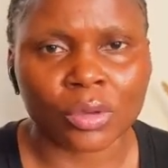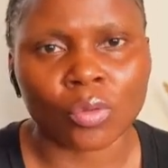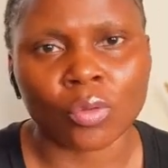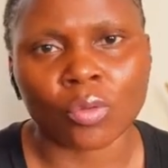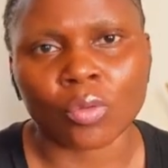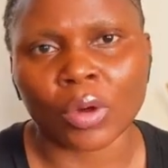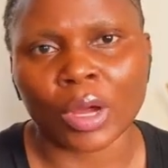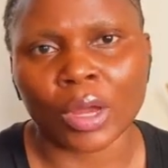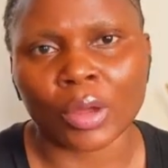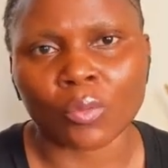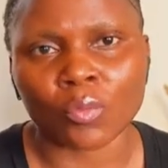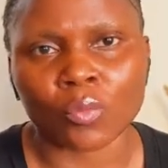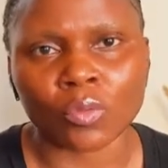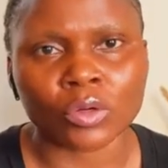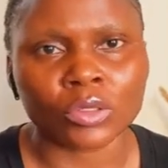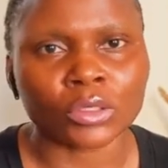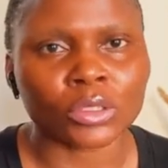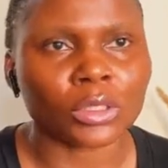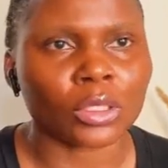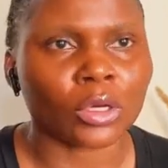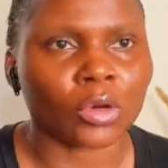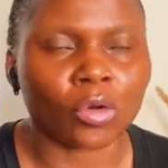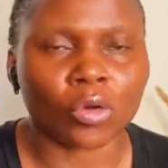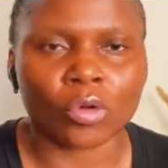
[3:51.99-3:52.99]
Oh, I want
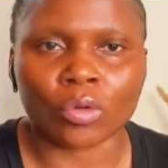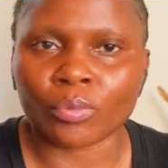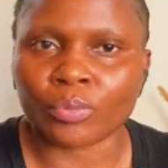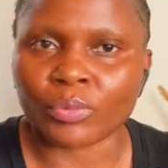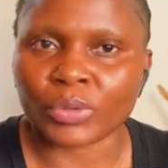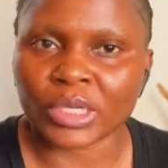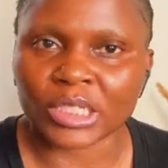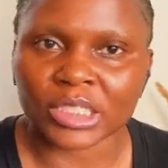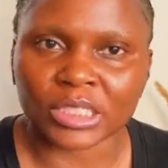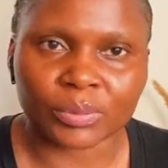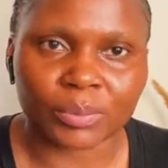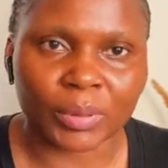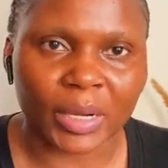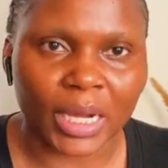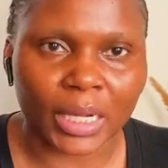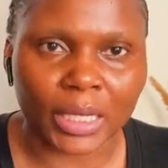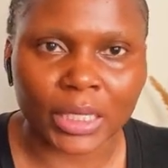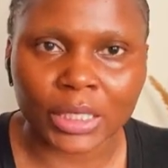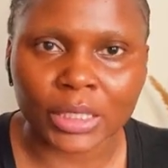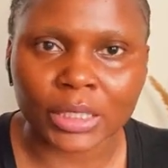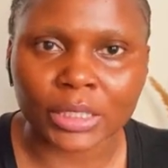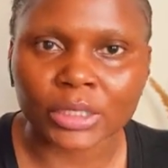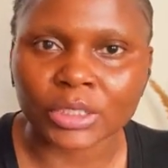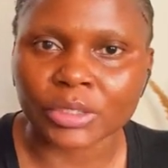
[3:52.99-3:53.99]
a complete
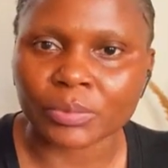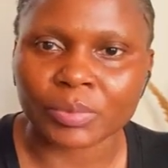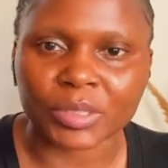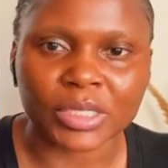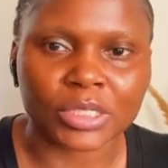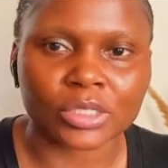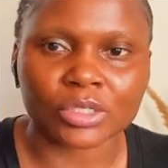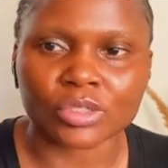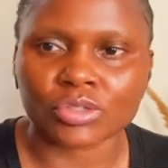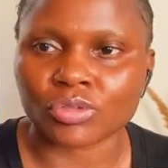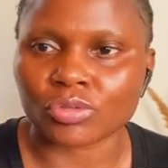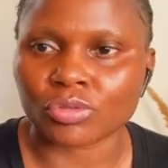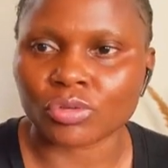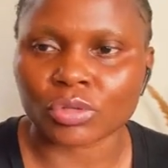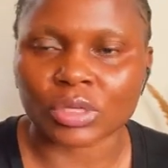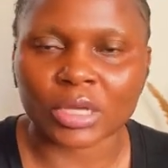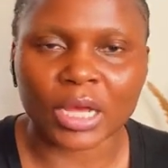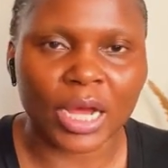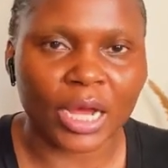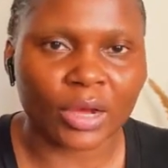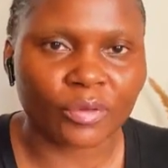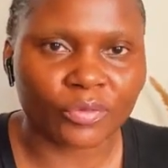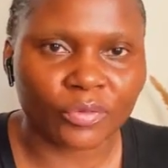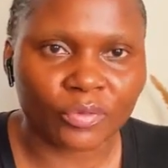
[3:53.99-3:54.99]
package. The person should not
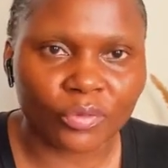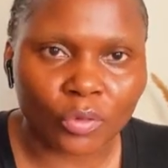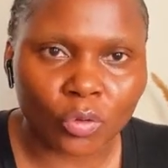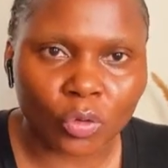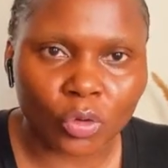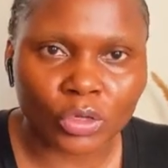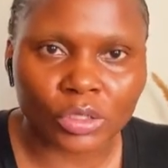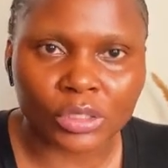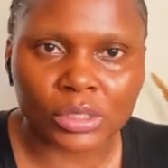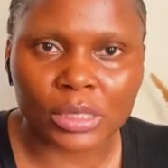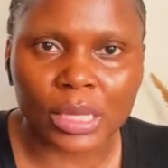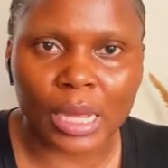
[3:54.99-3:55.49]
have flaws.